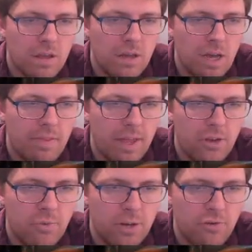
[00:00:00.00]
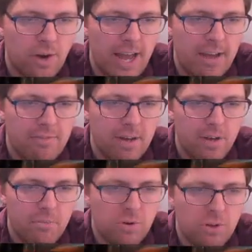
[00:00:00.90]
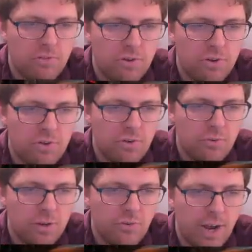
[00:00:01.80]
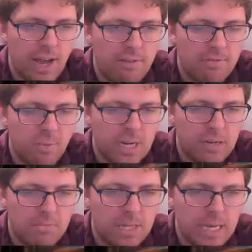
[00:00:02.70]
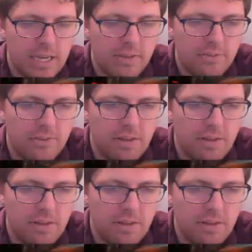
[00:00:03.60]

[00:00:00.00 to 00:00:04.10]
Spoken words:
And then do we draft Untumbral Assault or do we draft Wicked Blaze?